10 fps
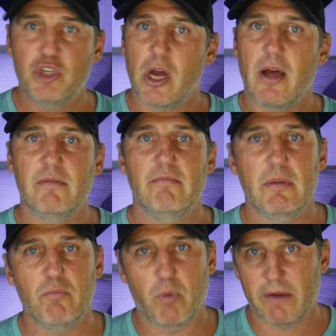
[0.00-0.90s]
John,
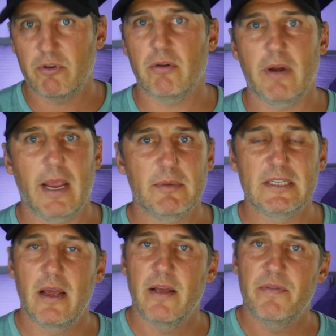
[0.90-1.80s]
whatever their name
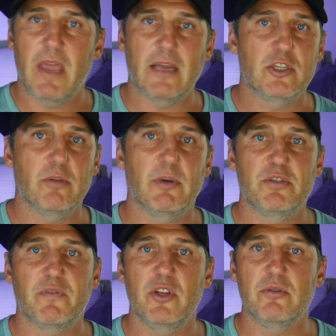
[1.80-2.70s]
is, thanks so
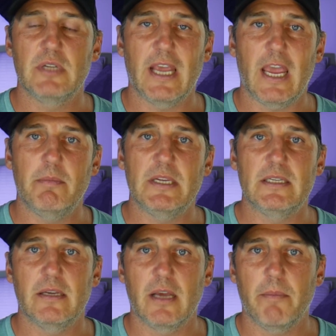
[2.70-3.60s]
much for using A B
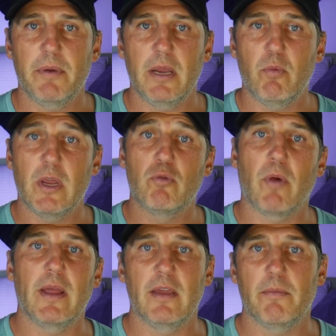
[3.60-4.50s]
C Company. We
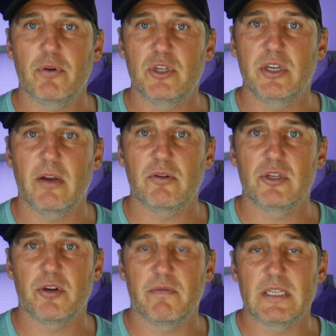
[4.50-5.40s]
greatly appreciate your
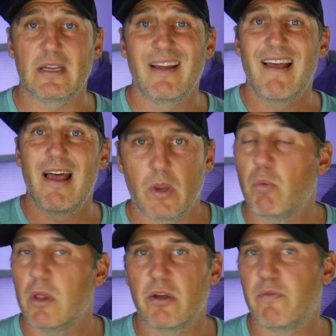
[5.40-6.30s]
service.
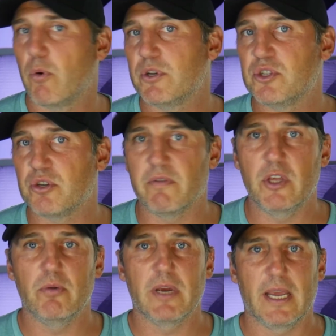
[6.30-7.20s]
We look forward to
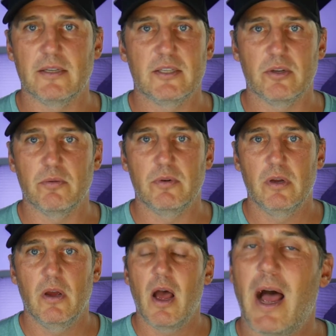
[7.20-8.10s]
serving you again soon.
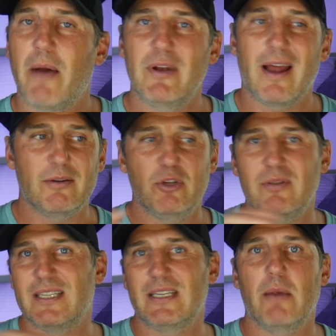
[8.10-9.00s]
I would not
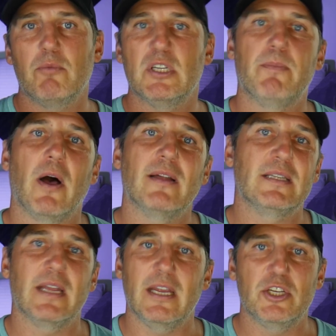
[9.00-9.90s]
do the same
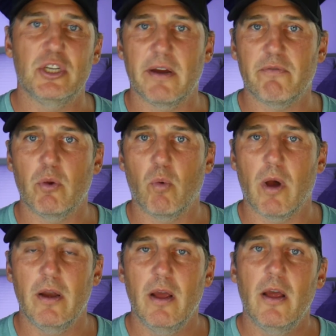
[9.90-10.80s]
response to each and every
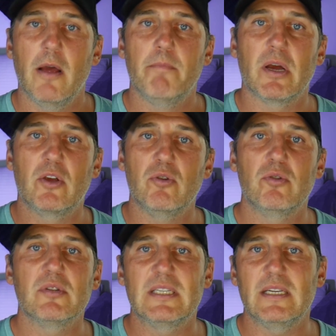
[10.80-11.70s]
one, but
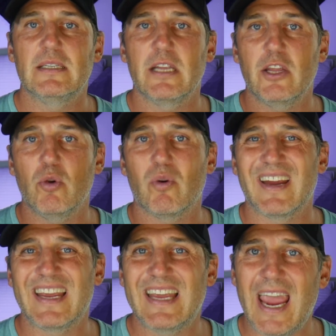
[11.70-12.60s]
Google sees that you
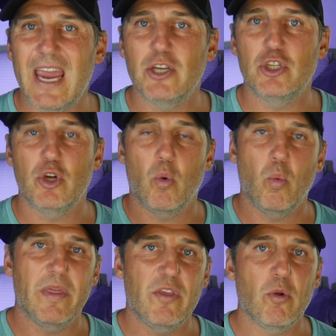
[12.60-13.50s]
are engaged
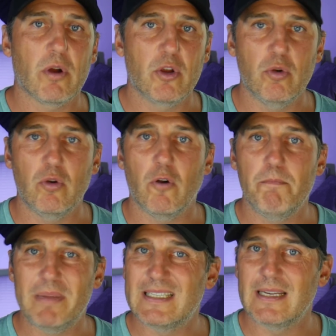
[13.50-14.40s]
with your Google
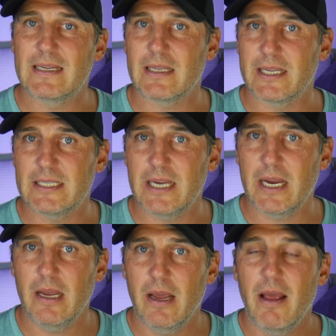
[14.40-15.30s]
business
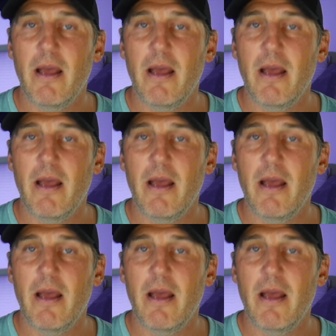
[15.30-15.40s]
listing,